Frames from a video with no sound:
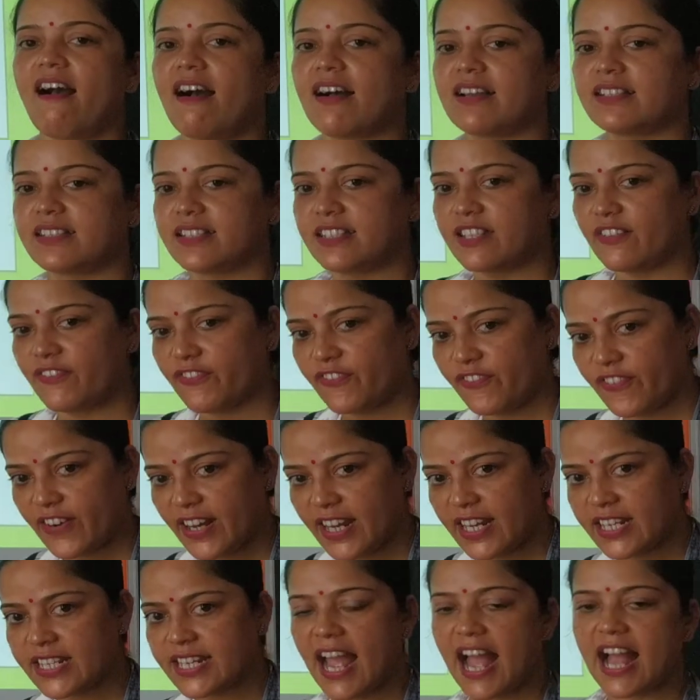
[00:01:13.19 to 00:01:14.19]
are
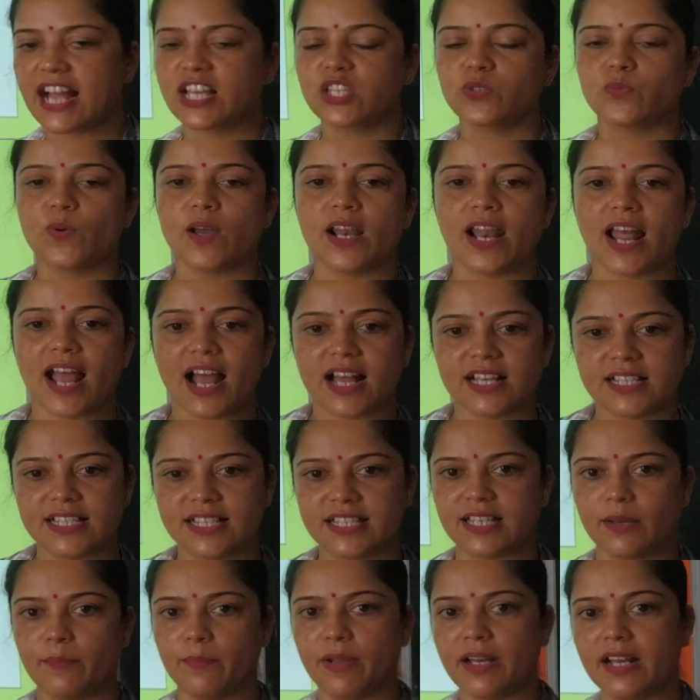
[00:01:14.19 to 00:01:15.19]
different as well as
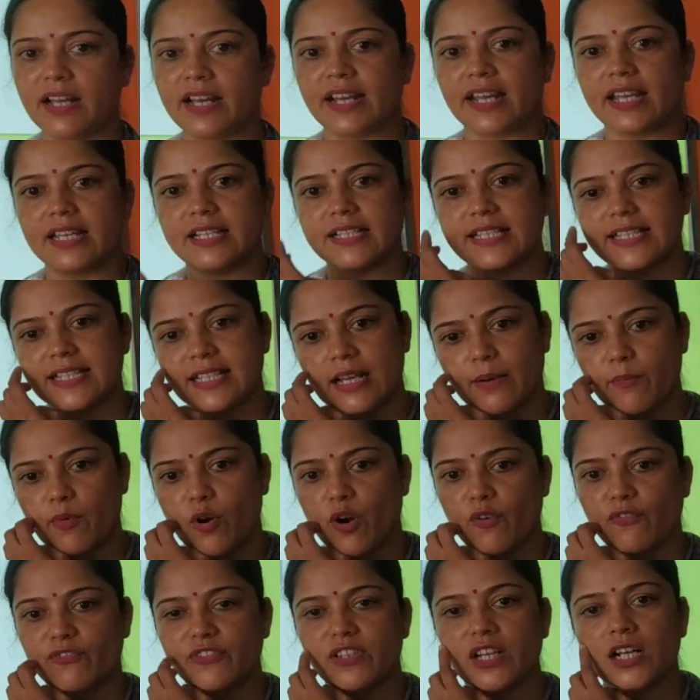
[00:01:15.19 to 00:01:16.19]
similar in some
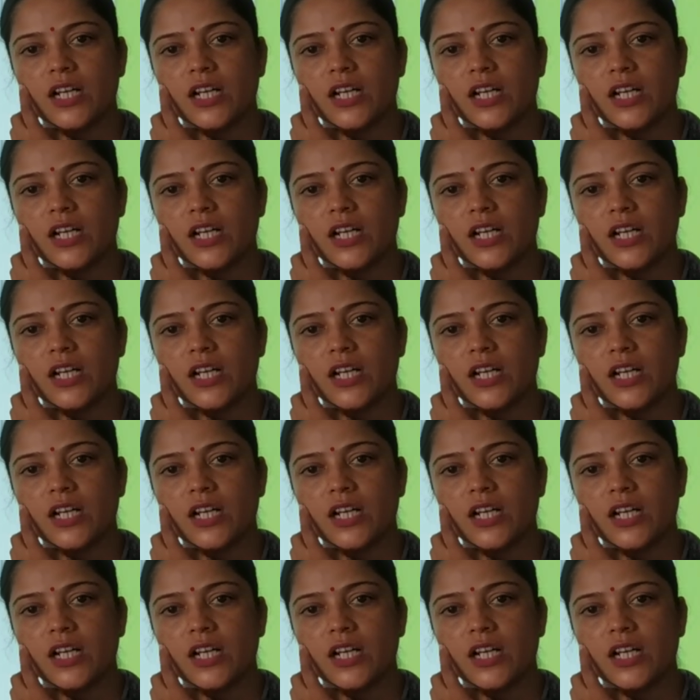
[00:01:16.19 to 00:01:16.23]
of